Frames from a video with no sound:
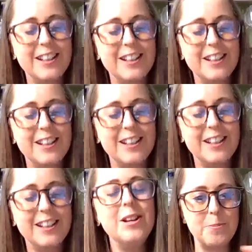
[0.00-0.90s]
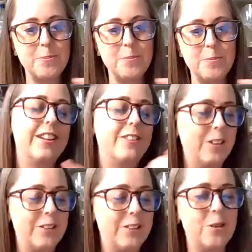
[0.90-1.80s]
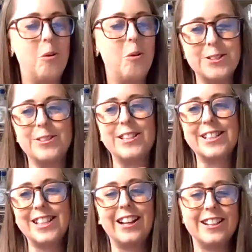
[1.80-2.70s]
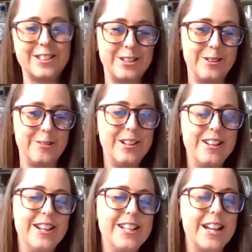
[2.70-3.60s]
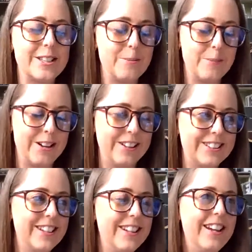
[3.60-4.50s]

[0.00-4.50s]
but it's everybody, all of the wine producers sell it to Tussenbergs.